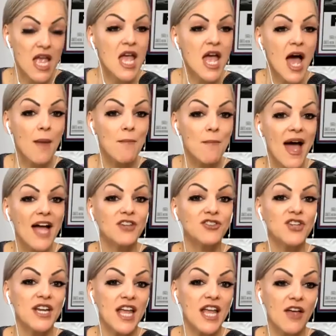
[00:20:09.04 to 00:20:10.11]

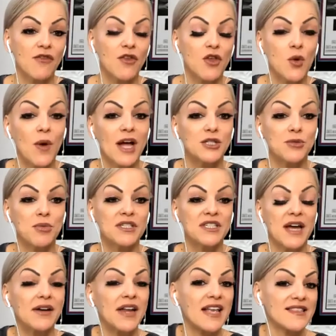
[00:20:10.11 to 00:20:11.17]
Imagine if you had to put
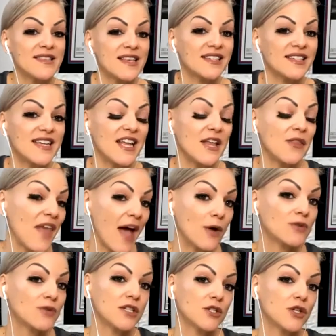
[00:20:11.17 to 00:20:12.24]
down a
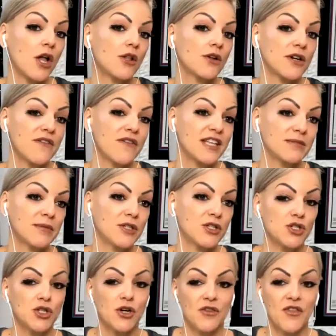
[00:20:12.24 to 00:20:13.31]
$16,000 investment to
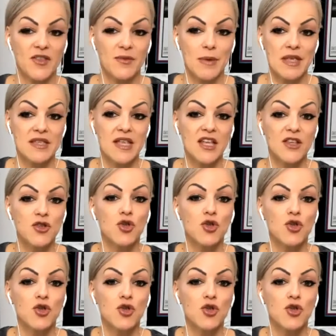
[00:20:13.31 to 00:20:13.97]
start this business.